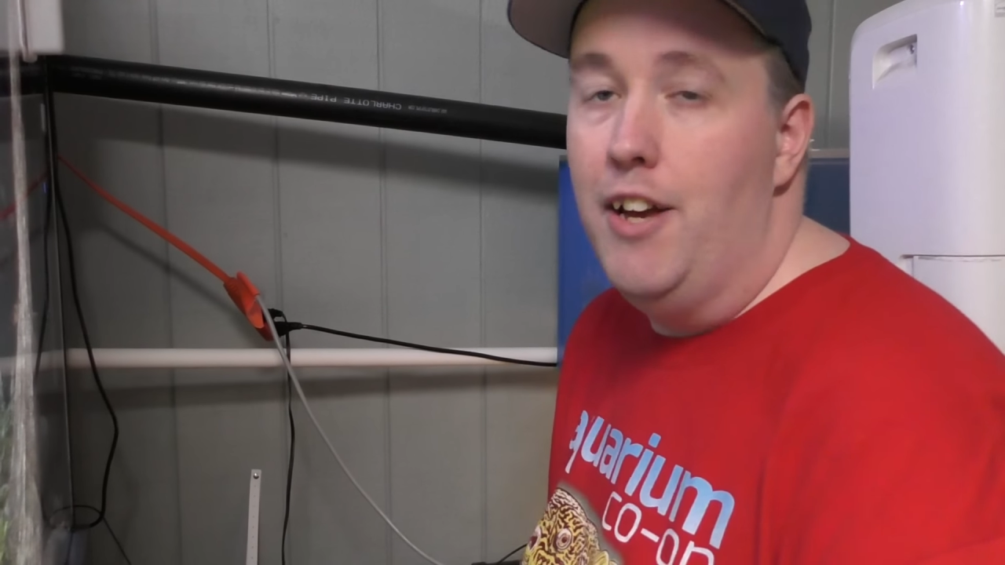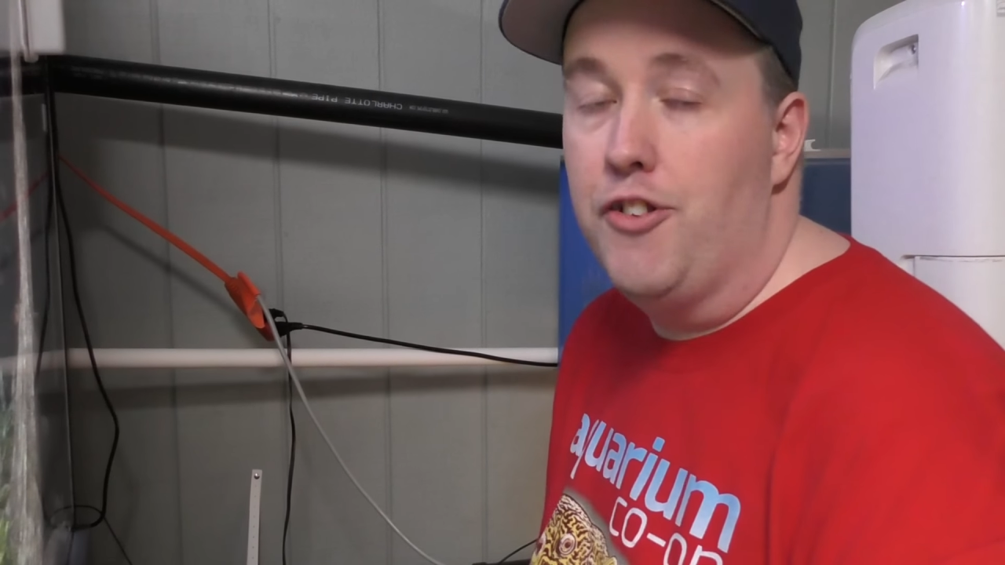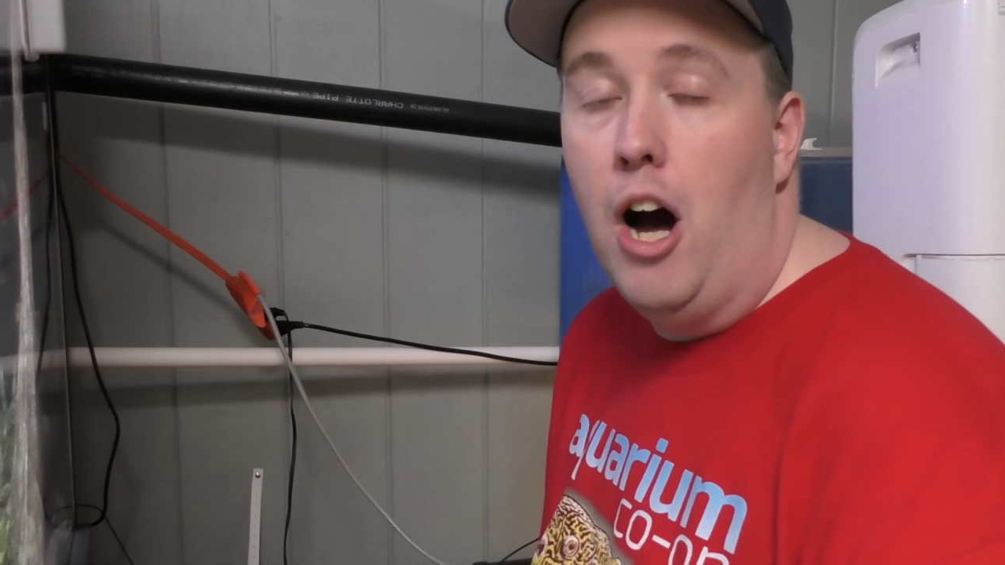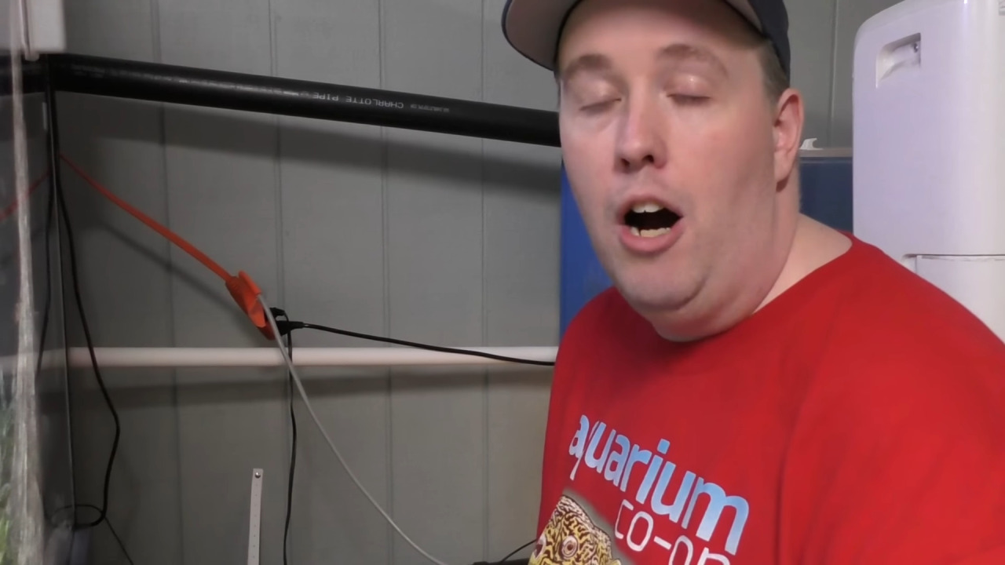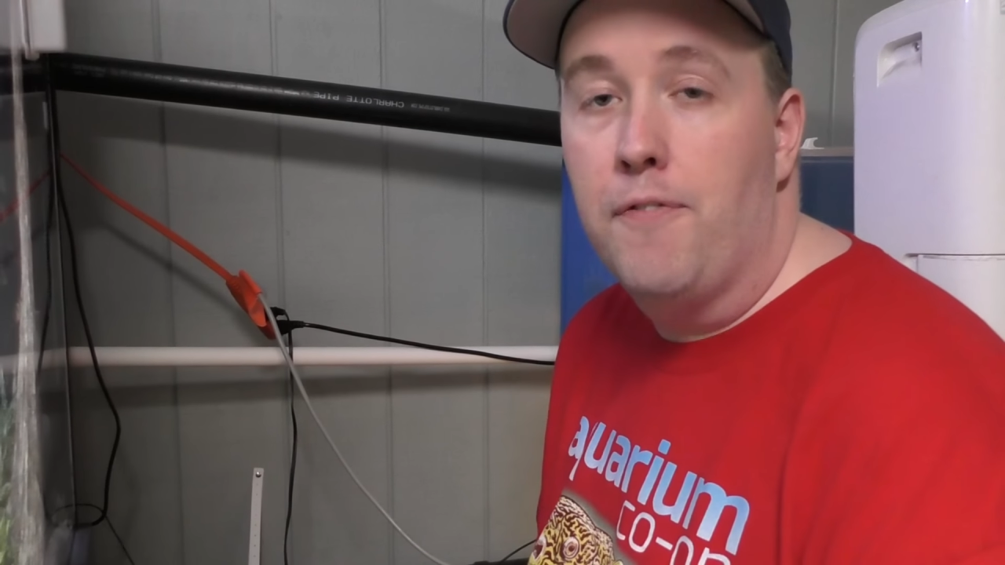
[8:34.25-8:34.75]

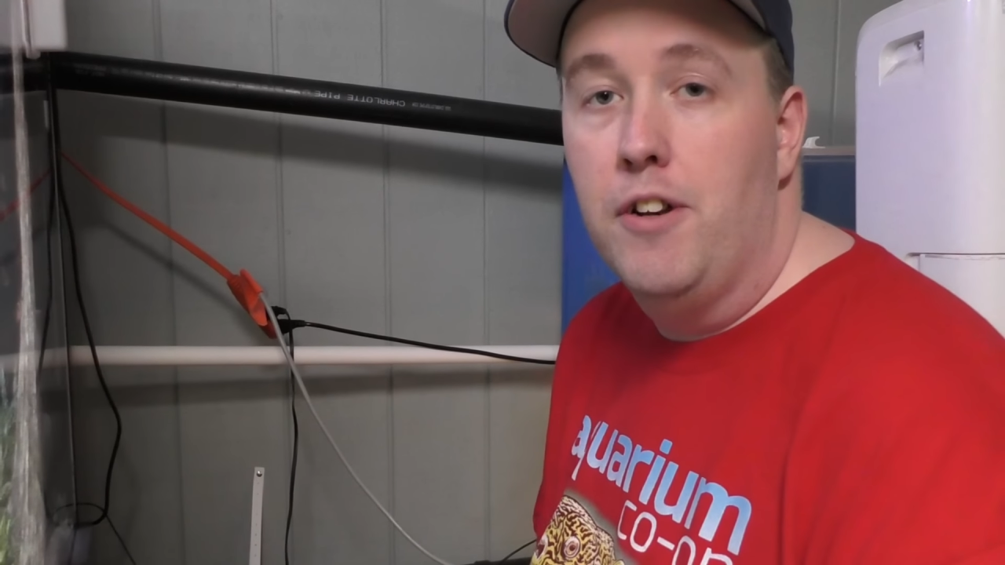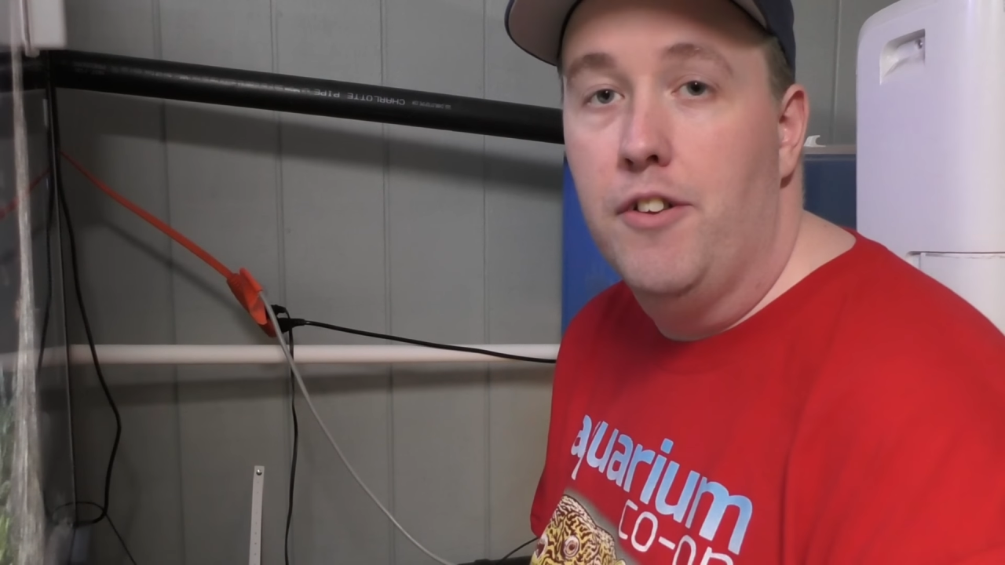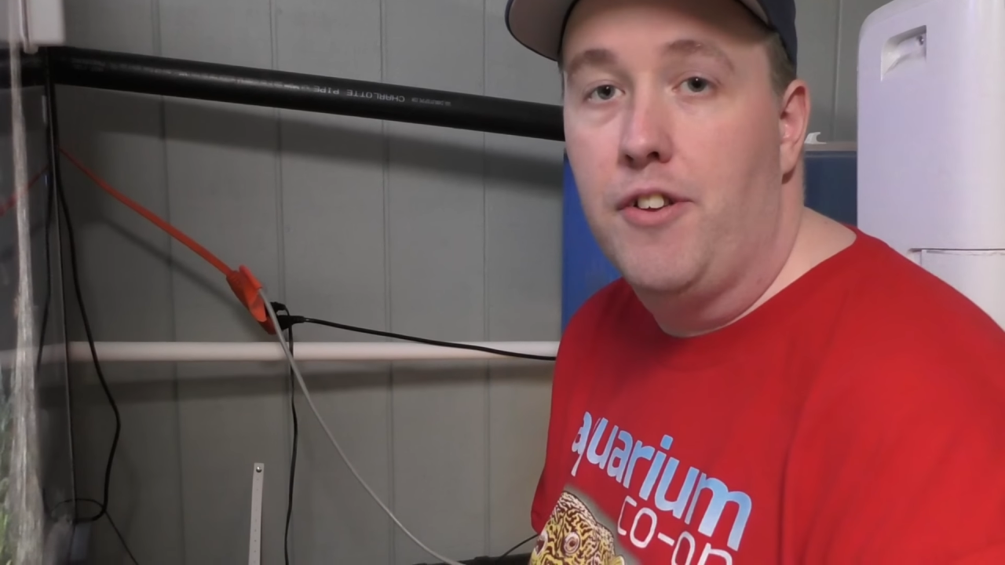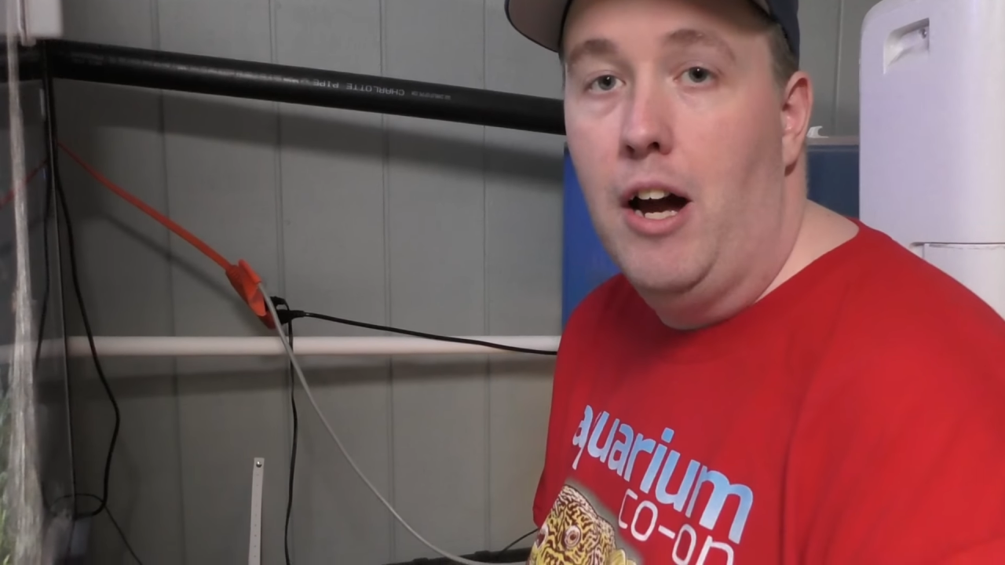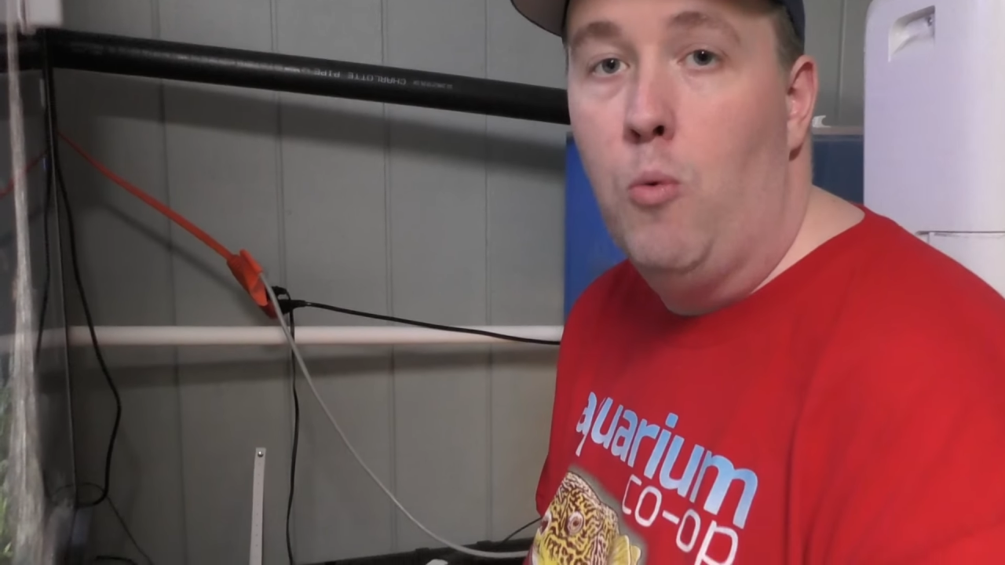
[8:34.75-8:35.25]
as often
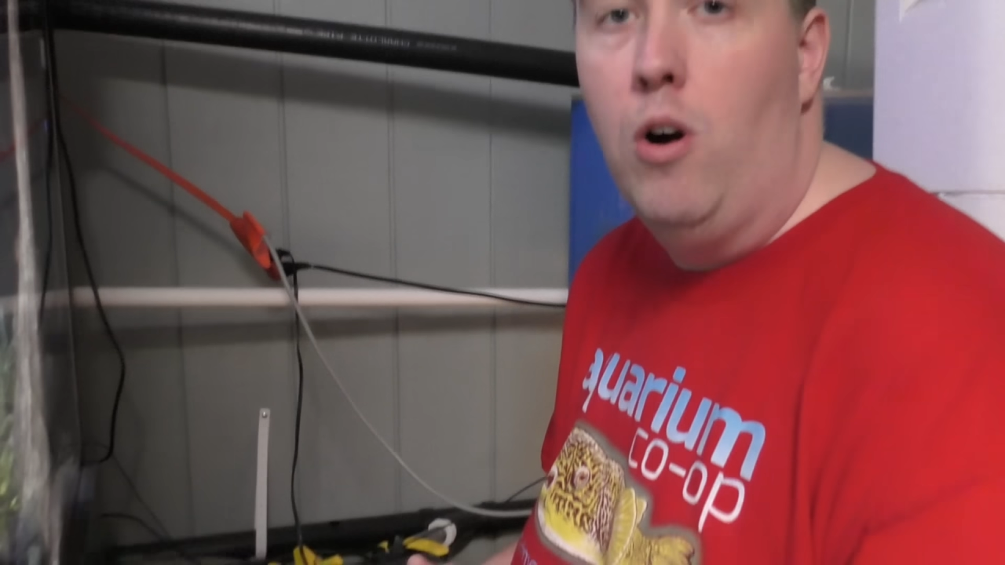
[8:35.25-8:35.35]
as I want.